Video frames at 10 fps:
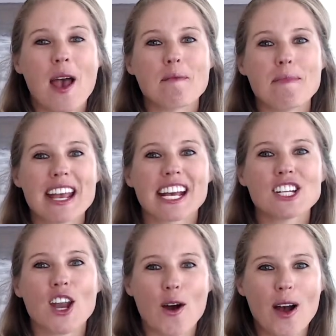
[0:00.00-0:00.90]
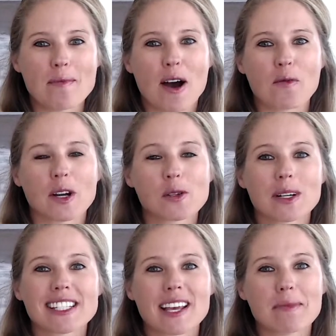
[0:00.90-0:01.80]
make a note about which
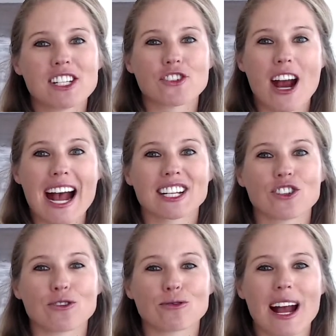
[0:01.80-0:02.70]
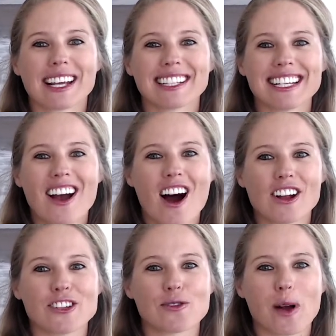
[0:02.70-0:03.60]
ones can be tracked directly on
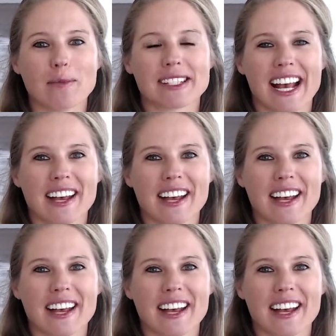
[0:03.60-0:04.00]
your website.